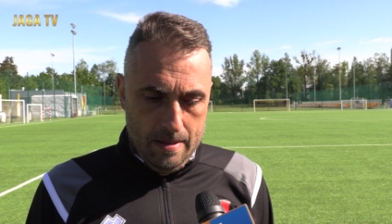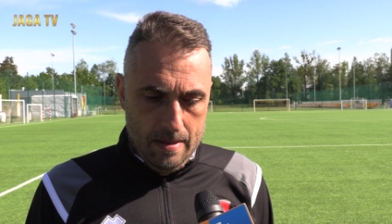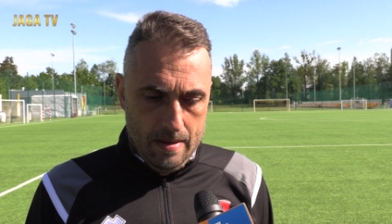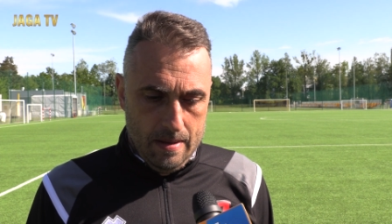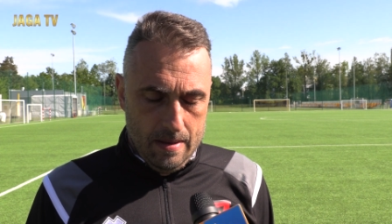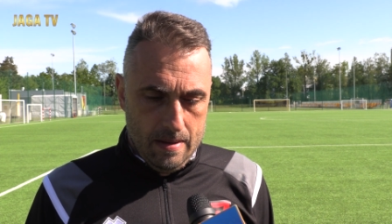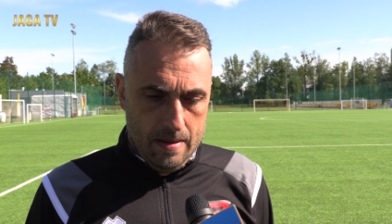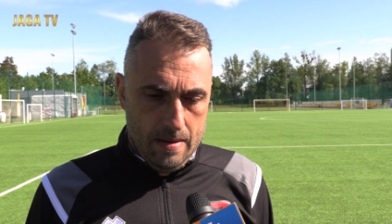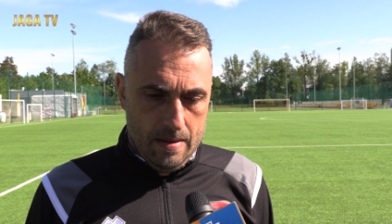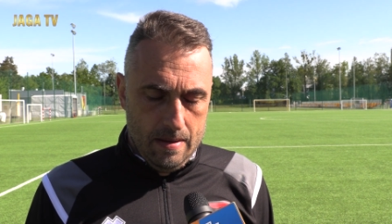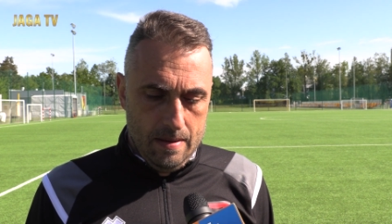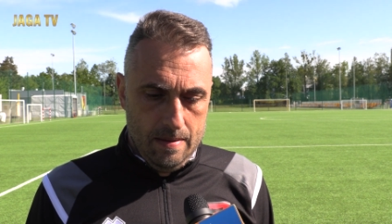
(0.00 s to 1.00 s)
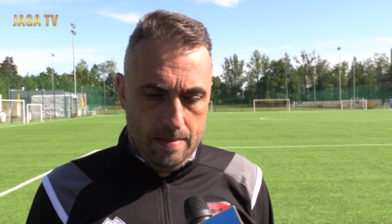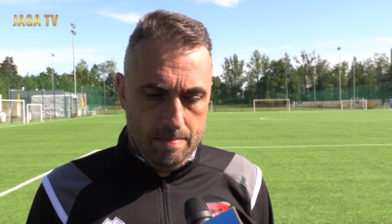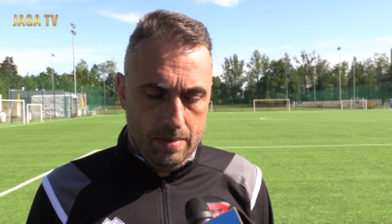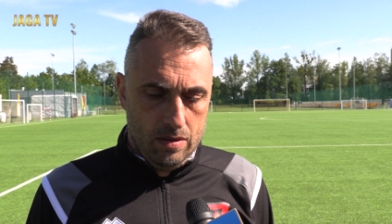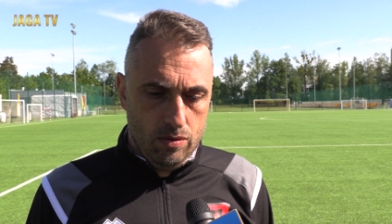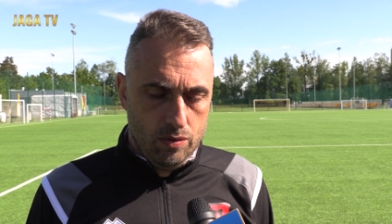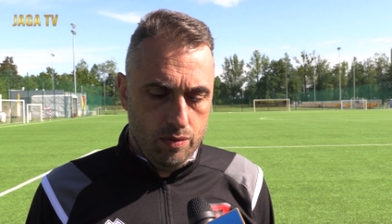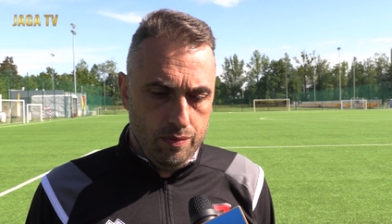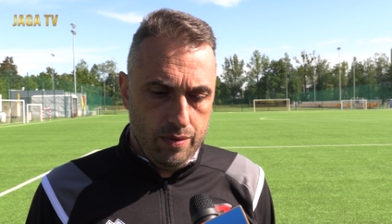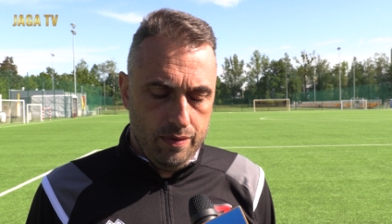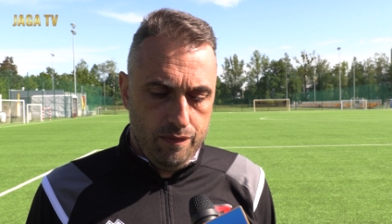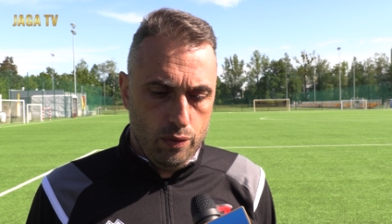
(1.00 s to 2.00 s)
uh, but look,
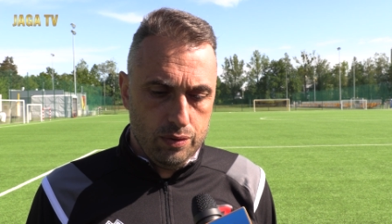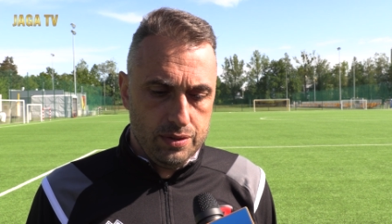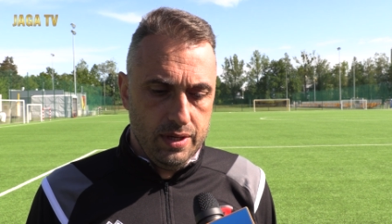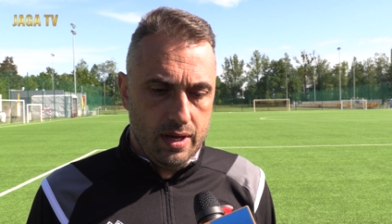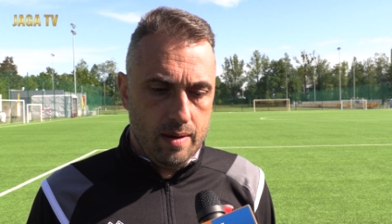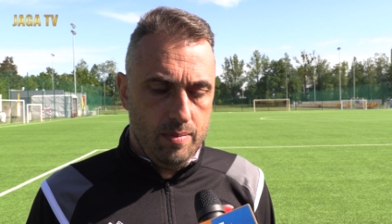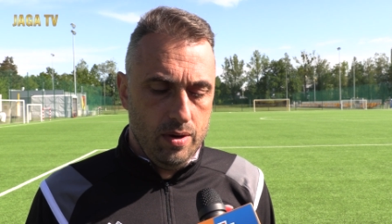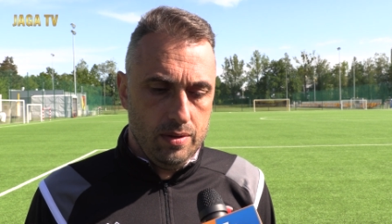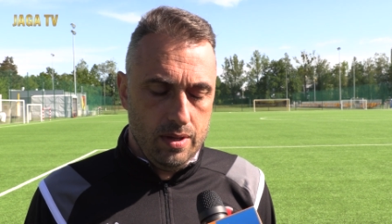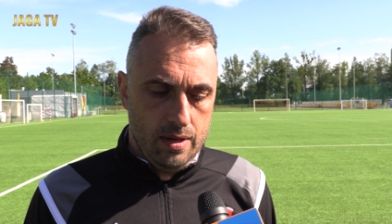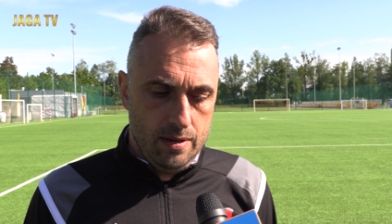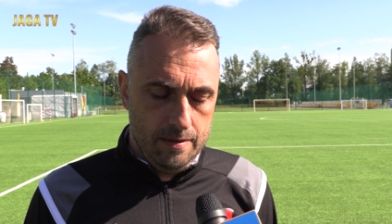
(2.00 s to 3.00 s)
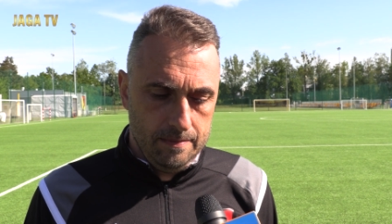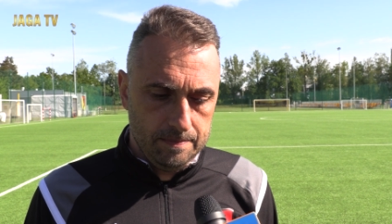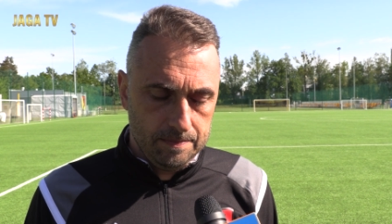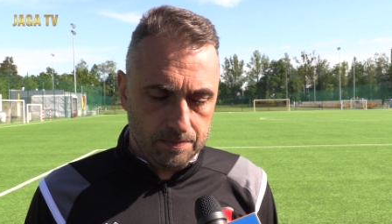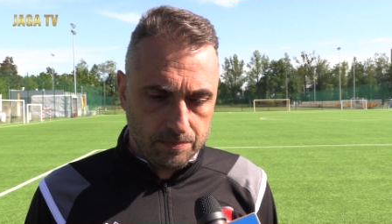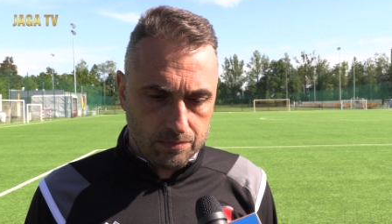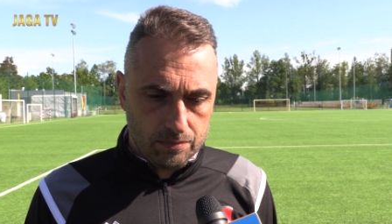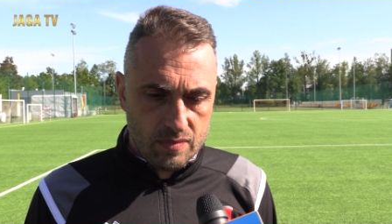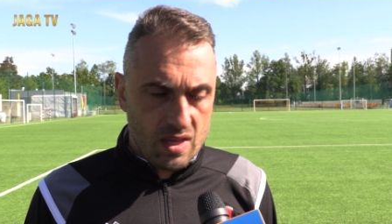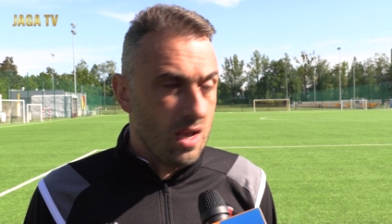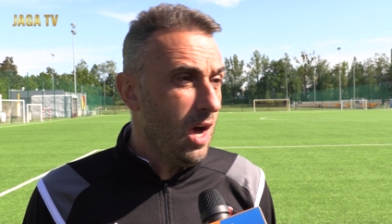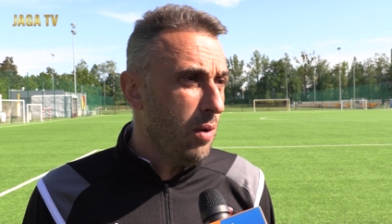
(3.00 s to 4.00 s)
we're focusing about the
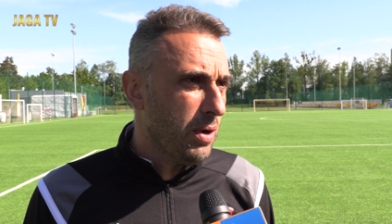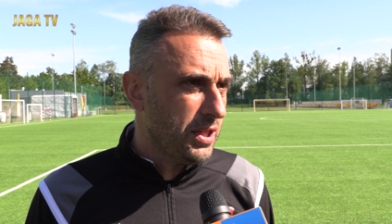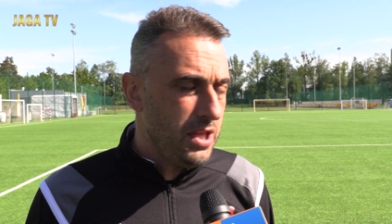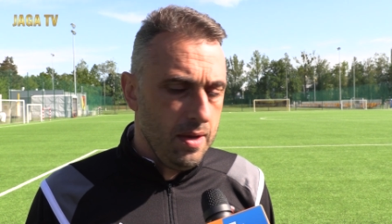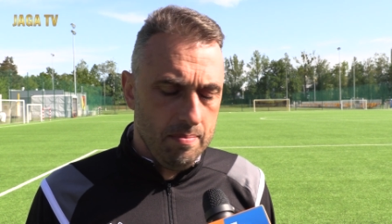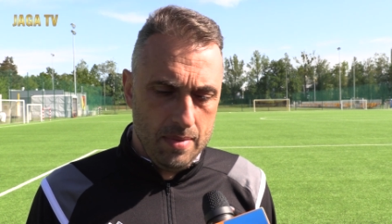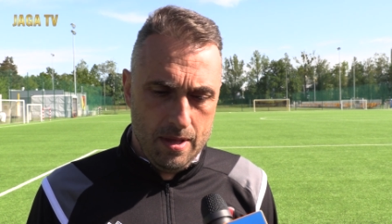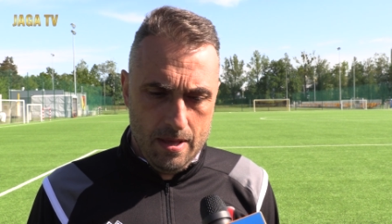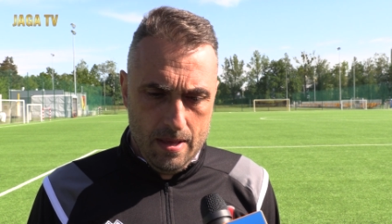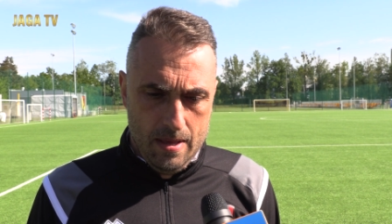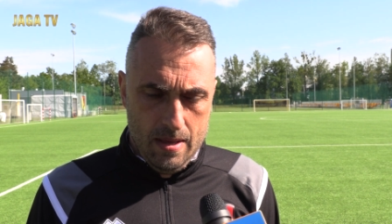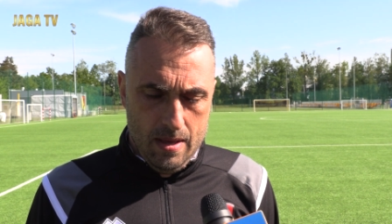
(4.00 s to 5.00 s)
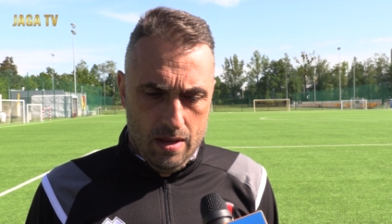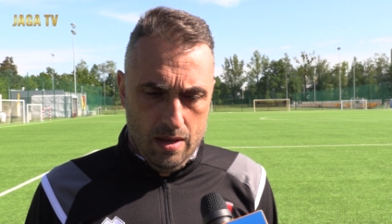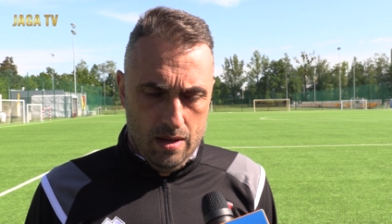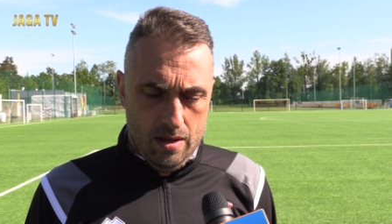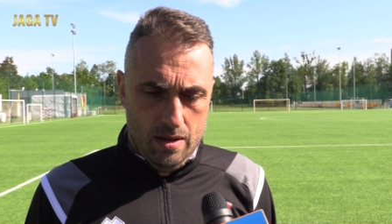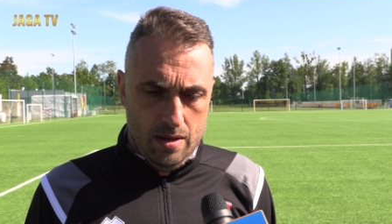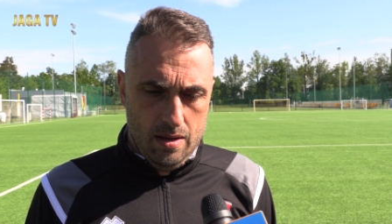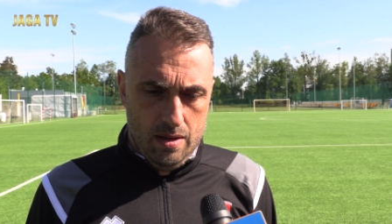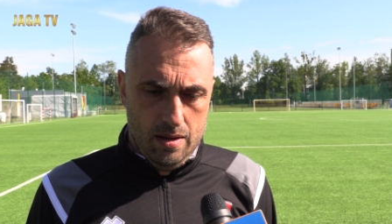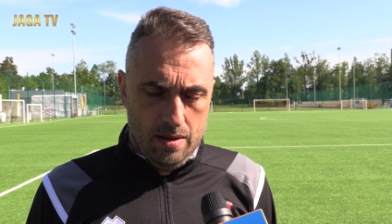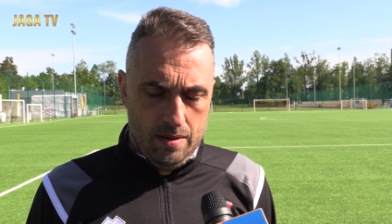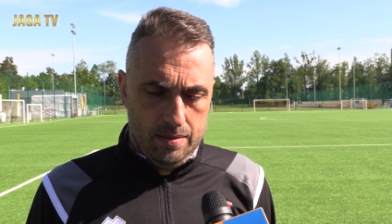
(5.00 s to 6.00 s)
our team,
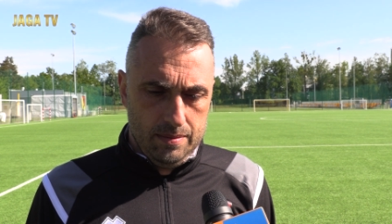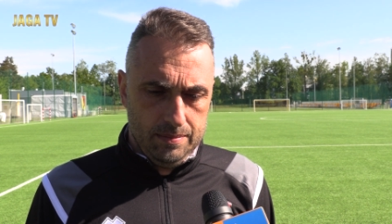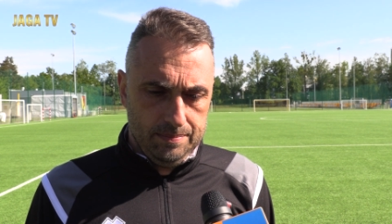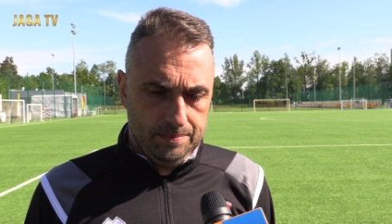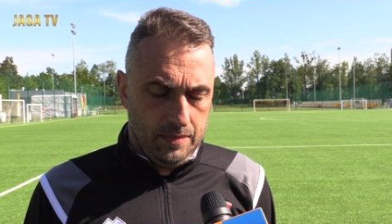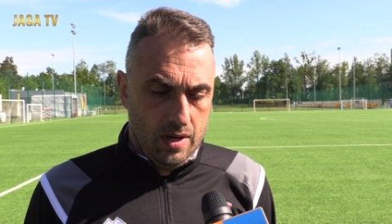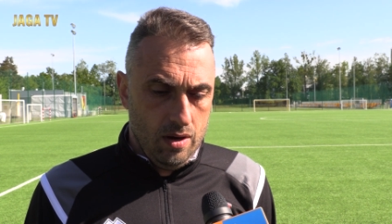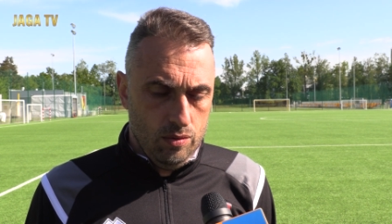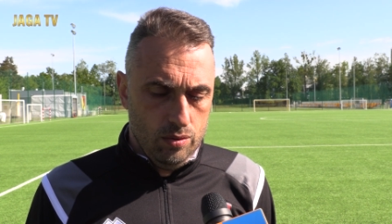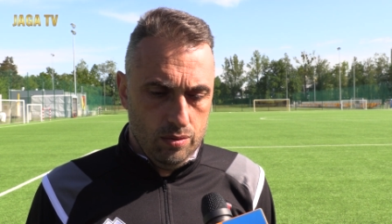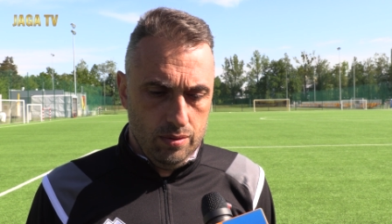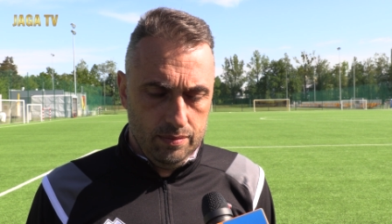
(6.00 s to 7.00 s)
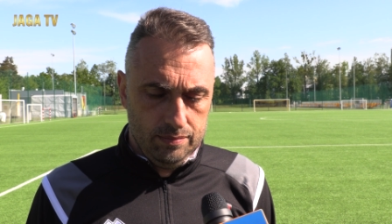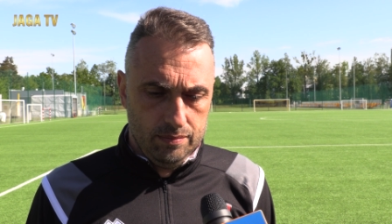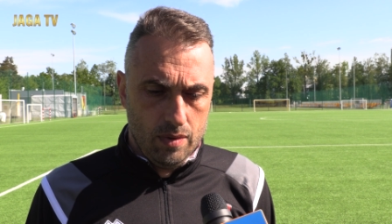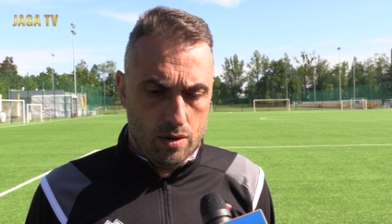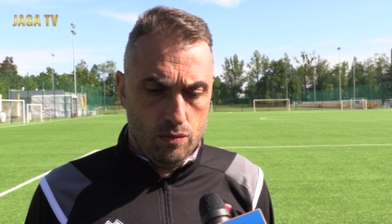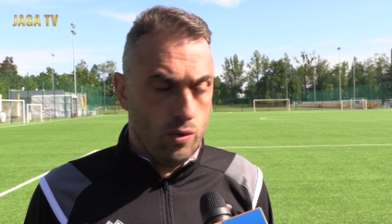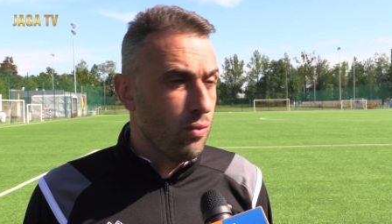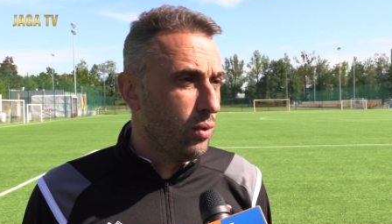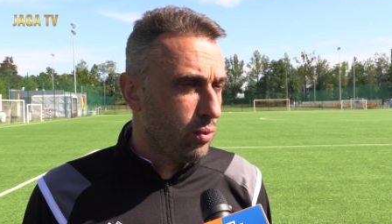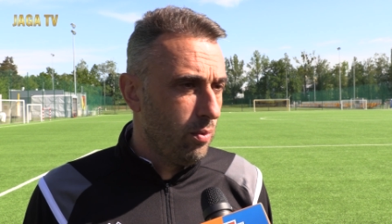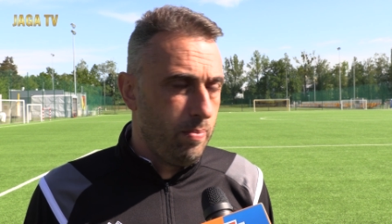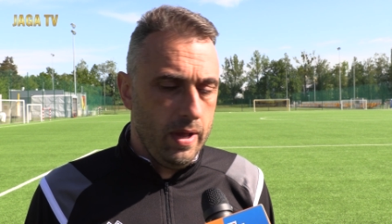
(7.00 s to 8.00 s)
uh, how we
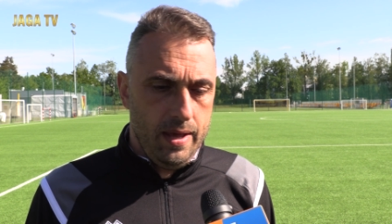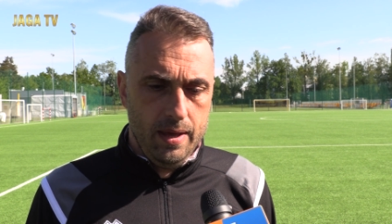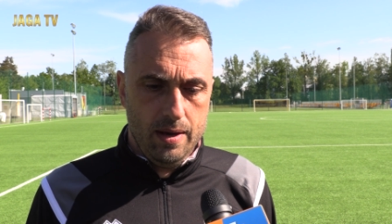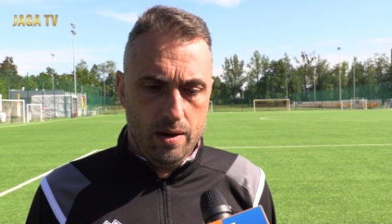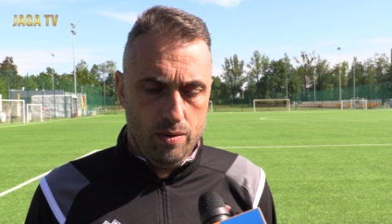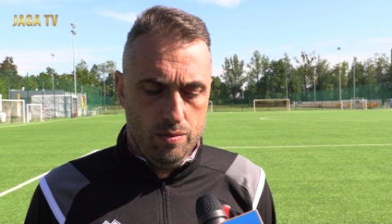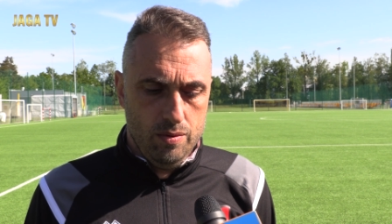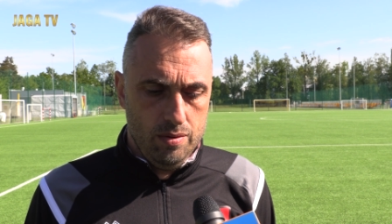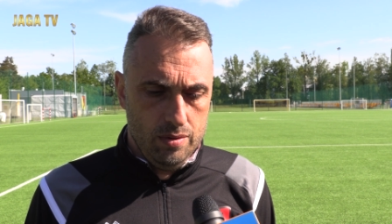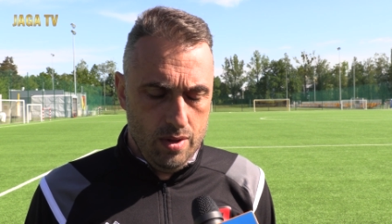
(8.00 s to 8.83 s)
want to play, how